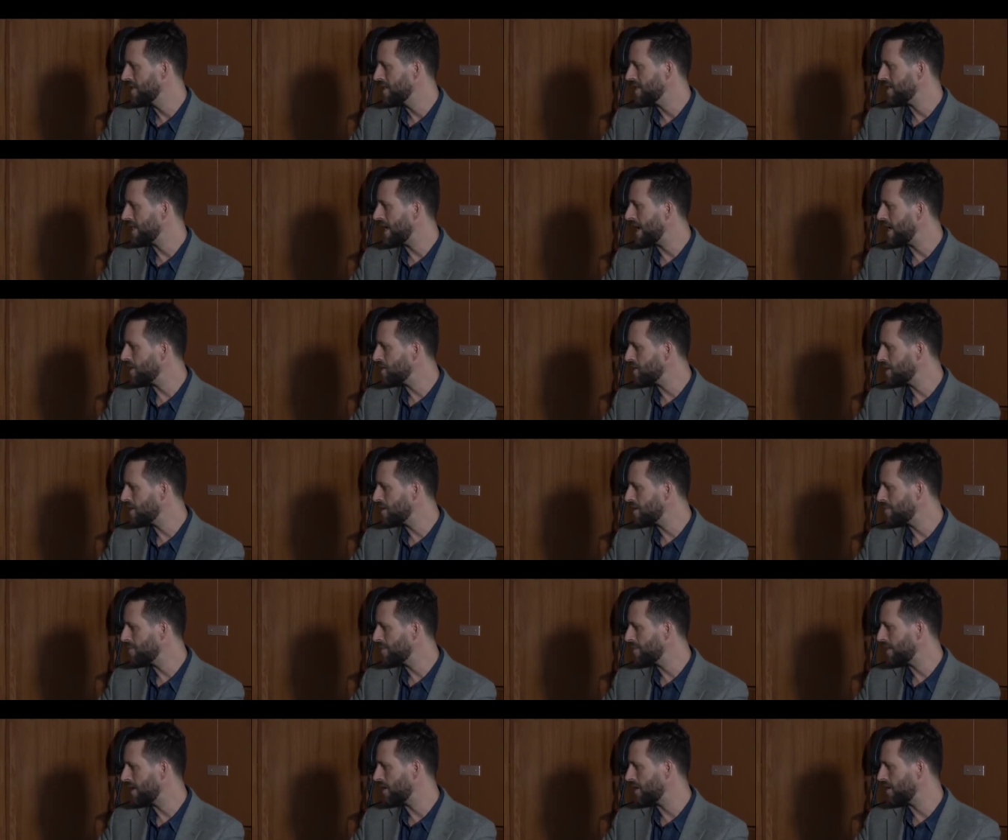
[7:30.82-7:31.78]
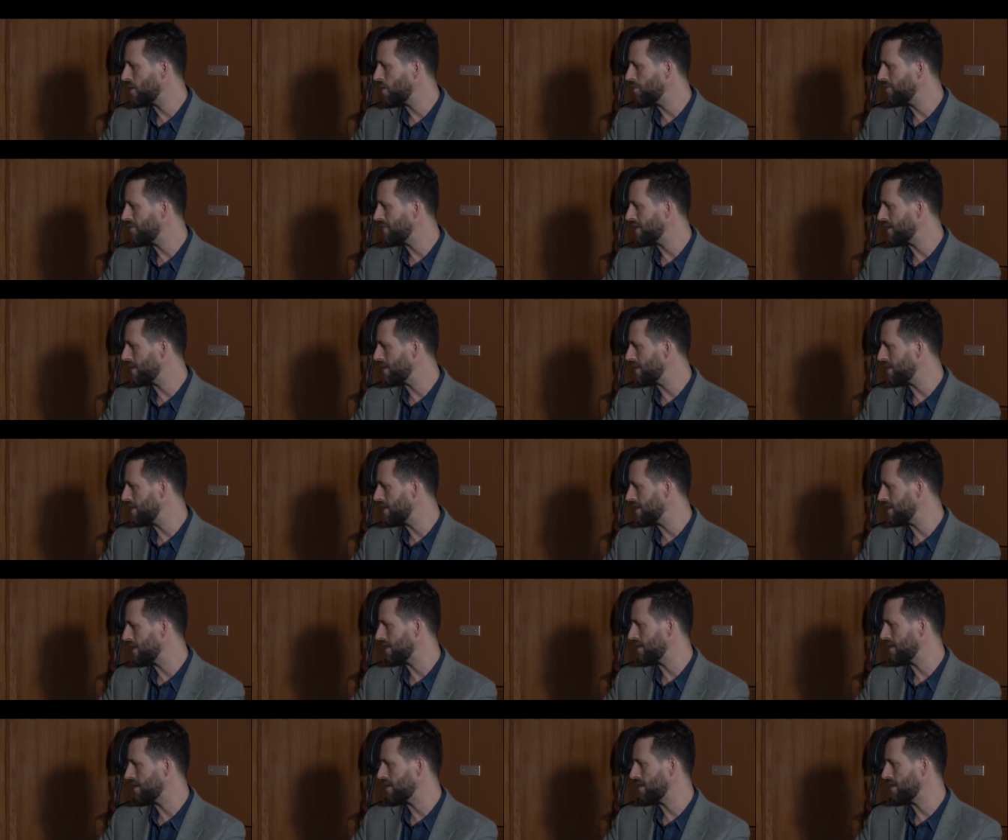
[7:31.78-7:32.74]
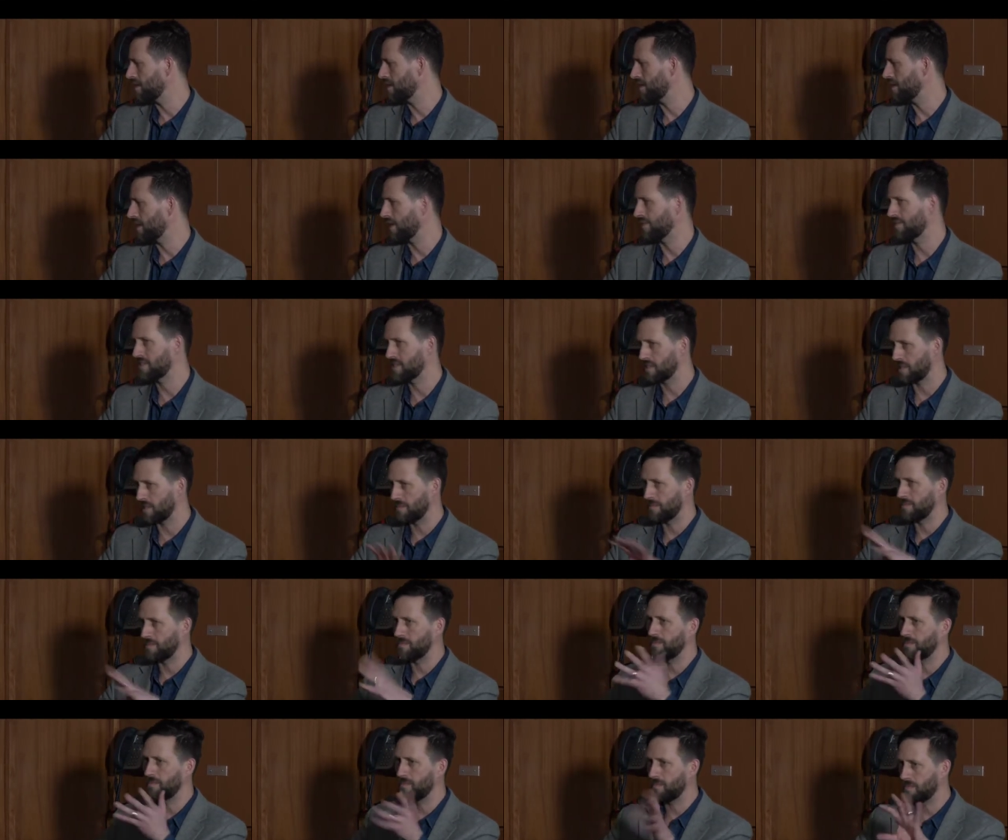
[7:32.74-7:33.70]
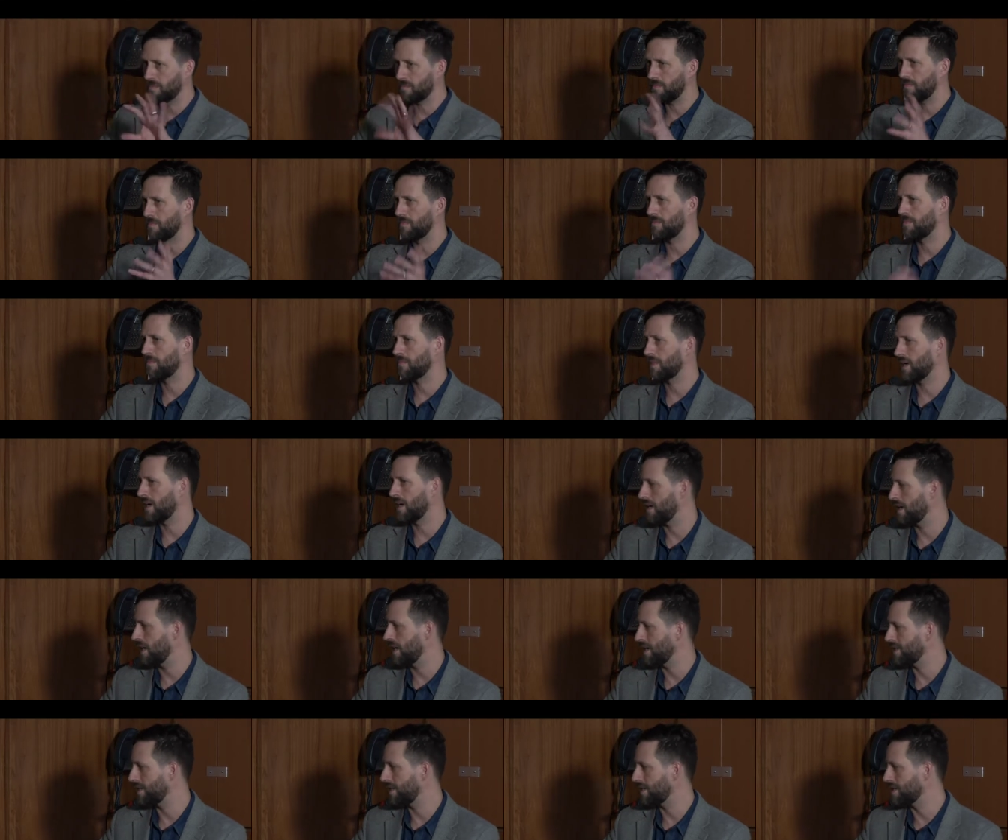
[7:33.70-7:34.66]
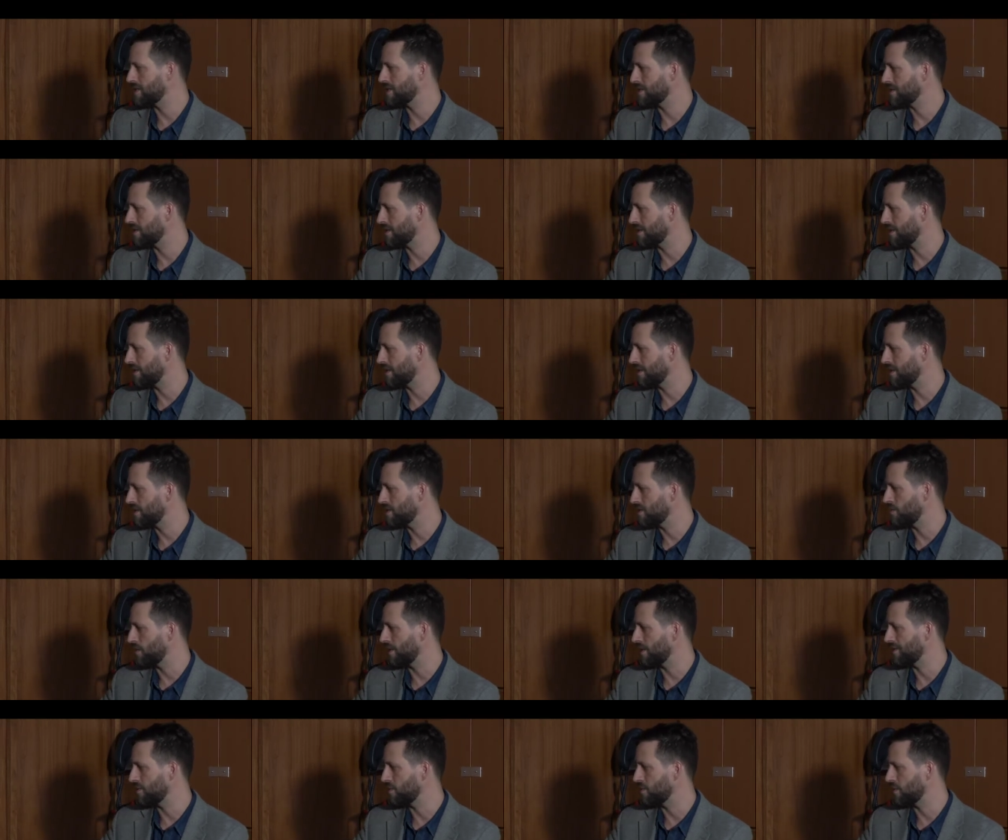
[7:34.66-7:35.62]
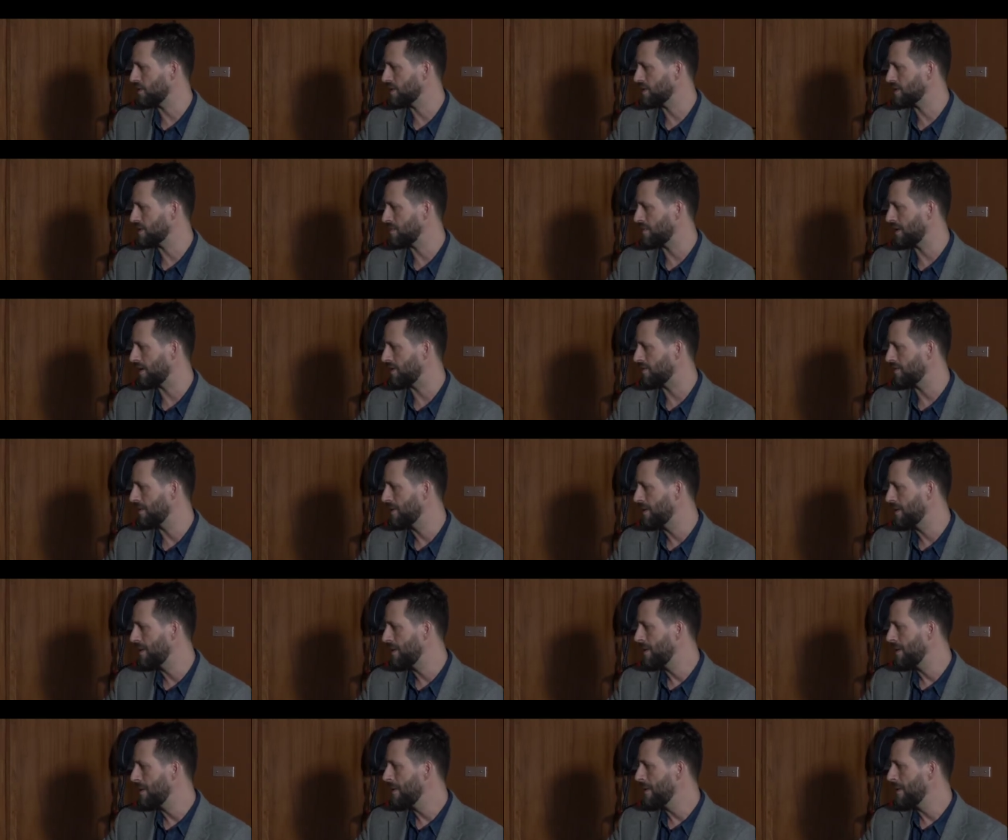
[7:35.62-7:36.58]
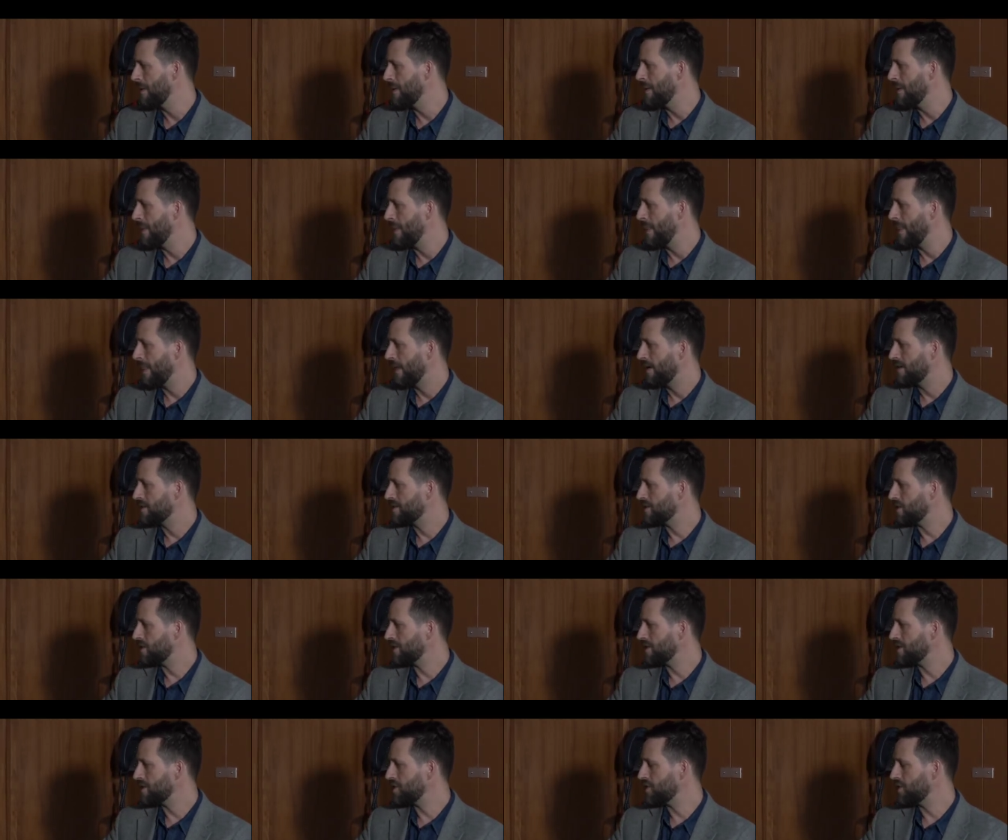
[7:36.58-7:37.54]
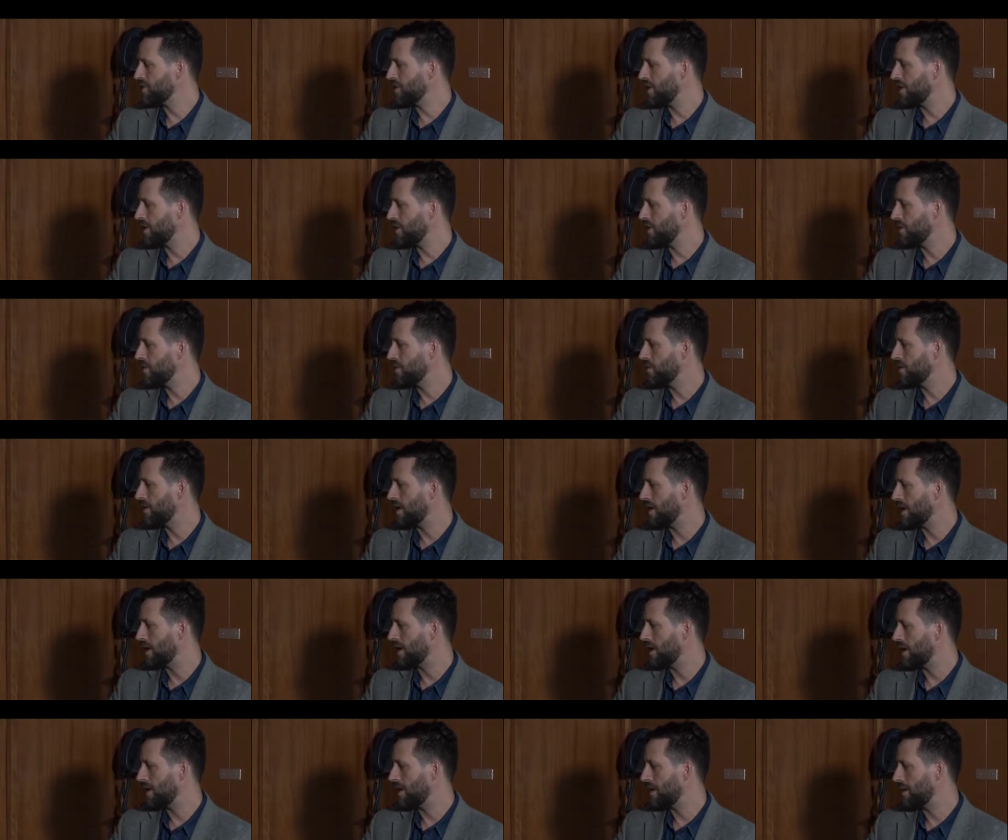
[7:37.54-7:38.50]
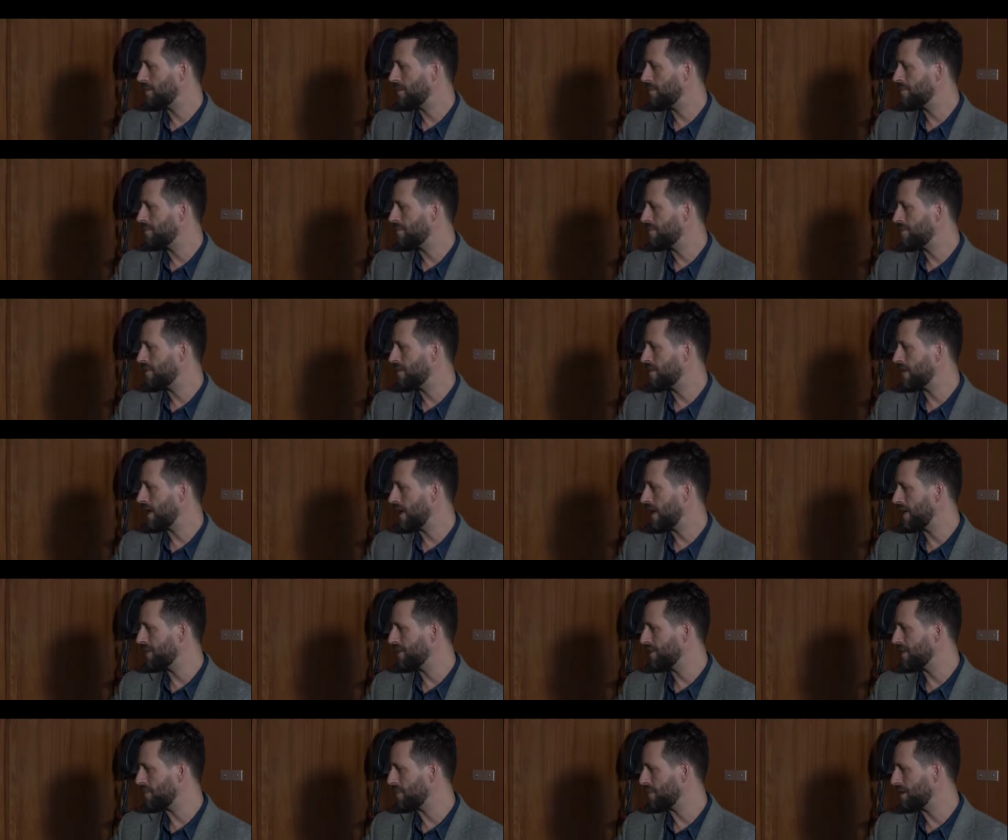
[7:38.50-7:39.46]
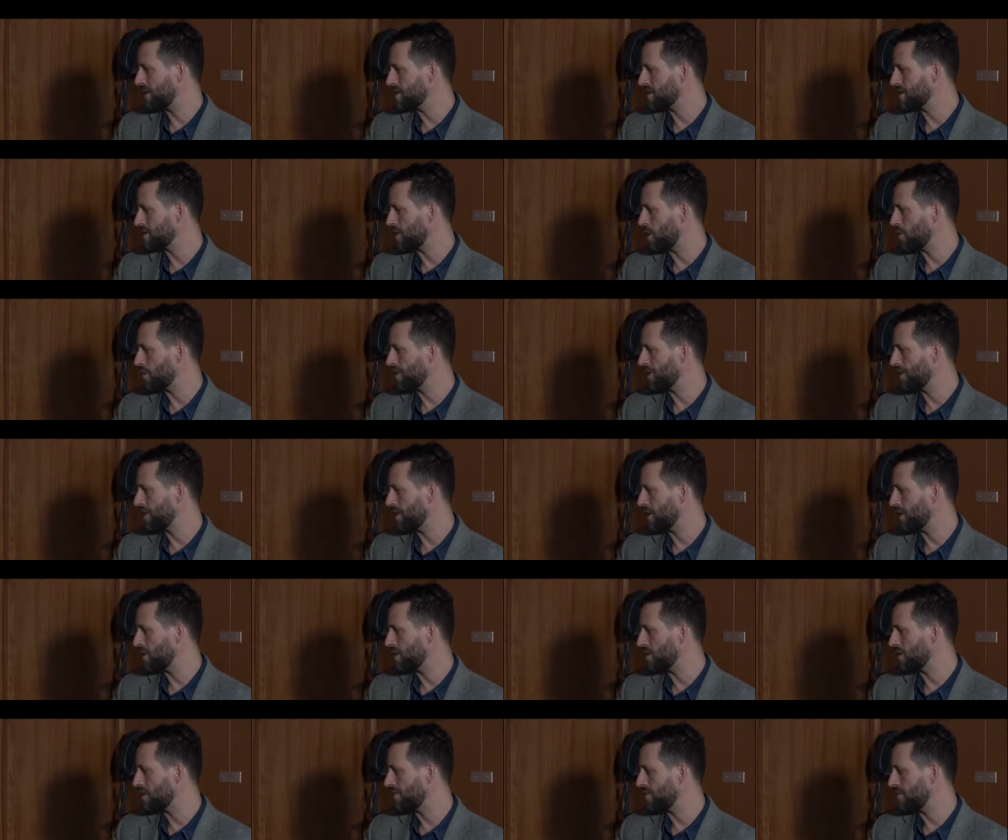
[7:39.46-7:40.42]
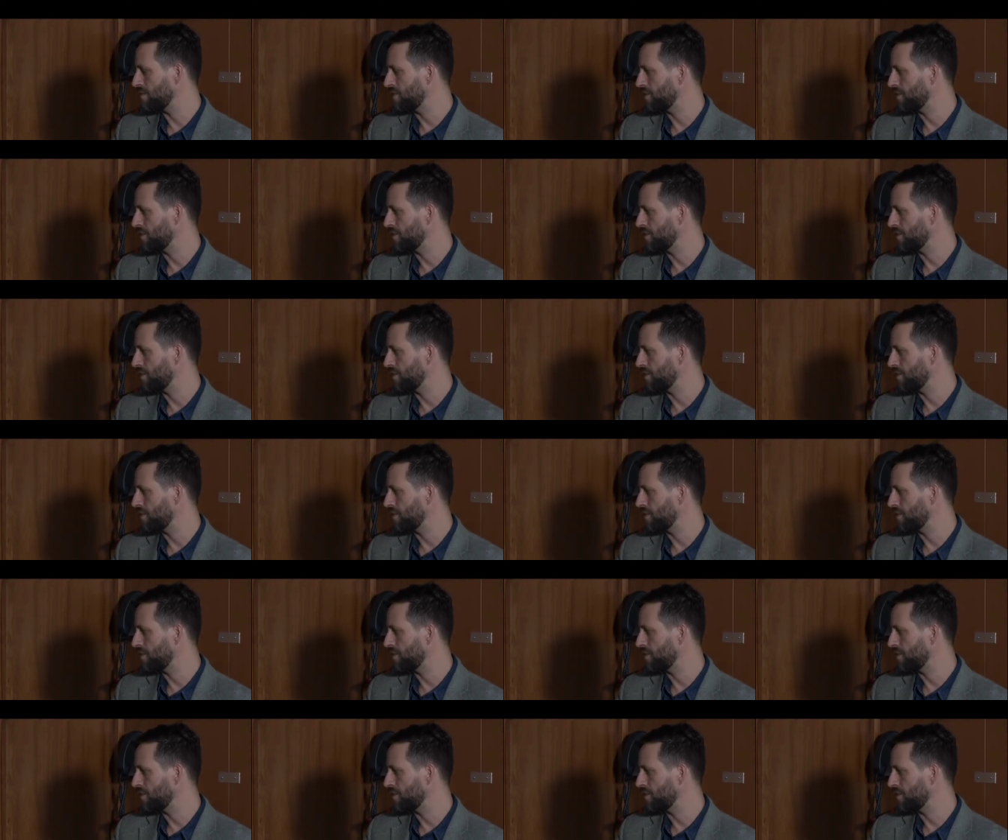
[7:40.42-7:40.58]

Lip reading: tangent, but hopefully it gives some ideas into what the work is about. So this show, then, that I'm going to start with here, from